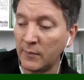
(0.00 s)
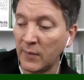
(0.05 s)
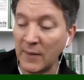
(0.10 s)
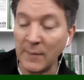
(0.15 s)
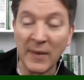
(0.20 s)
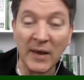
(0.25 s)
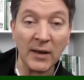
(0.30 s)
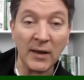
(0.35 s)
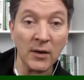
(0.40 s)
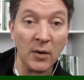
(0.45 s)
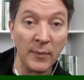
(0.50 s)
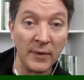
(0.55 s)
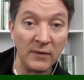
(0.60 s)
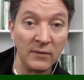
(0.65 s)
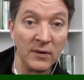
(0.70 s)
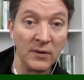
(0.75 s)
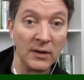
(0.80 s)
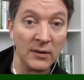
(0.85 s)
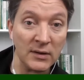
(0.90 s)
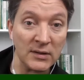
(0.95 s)
It can
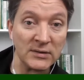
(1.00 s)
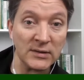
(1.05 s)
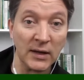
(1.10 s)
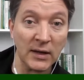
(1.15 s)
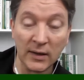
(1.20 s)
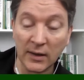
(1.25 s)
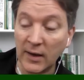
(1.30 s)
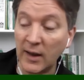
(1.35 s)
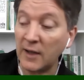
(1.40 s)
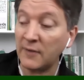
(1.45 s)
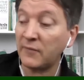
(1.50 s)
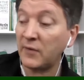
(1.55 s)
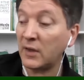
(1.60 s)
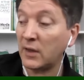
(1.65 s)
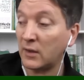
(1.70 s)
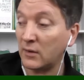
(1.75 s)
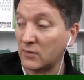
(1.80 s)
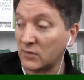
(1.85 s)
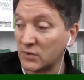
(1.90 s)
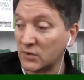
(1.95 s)
sometimes take a wee
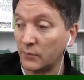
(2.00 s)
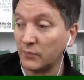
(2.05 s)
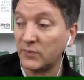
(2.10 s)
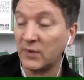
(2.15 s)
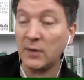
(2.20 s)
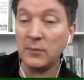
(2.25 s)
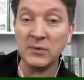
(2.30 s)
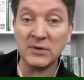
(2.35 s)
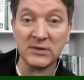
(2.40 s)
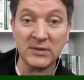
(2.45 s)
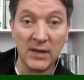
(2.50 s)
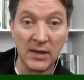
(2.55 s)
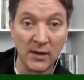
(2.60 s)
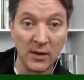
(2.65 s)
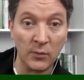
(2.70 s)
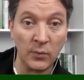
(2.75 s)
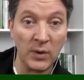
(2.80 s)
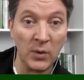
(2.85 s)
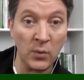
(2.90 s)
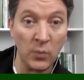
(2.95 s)
while for people to
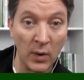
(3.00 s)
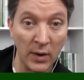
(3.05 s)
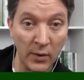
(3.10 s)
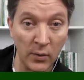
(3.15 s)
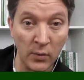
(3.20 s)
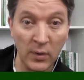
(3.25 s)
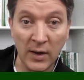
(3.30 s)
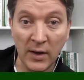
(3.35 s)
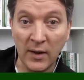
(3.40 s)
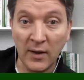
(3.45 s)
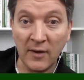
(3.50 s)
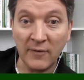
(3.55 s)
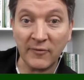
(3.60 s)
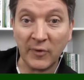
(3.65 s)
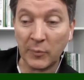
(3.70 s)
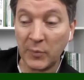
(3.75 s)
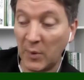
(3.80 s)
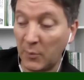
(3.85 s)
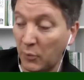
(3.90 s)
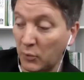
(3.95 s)
acclimatise to
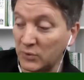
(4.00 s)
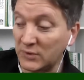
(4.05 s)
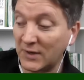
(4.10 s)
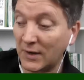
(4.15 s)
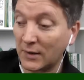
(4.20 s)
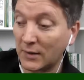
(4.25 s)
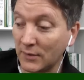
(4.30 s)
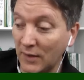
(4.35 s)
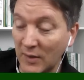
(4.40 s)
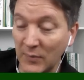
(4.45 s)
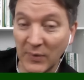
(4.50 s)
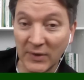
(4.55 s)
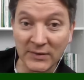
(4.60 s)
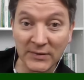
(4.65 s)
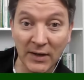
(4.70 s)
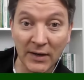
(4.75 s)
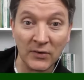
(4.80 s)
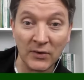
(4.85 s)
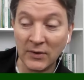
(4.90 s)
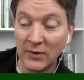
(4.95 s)
the
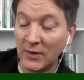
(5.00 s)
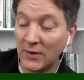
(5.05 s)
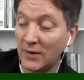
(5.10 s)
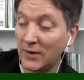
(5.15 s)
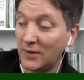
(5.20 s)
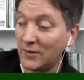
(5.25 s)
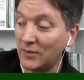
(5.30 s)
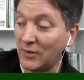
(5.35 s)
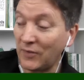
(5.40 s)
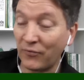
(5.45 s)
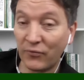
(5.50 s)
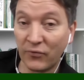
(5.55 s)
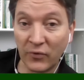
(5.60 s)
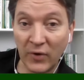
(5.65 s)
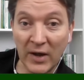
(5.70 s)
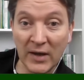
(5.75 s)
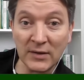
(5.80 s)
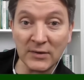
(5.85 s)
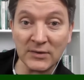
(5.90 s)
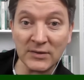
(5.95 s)
frenzied nature
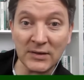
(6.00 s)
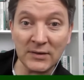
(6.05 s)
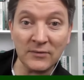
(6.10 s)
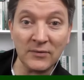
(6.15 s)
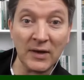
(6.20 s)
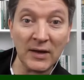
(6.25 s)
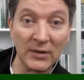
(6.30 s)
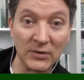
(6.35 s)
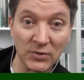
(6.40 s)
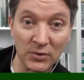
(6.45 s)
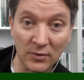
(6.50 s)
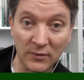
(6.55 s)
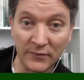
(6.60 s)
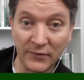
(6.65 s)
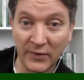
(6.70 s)
of this game.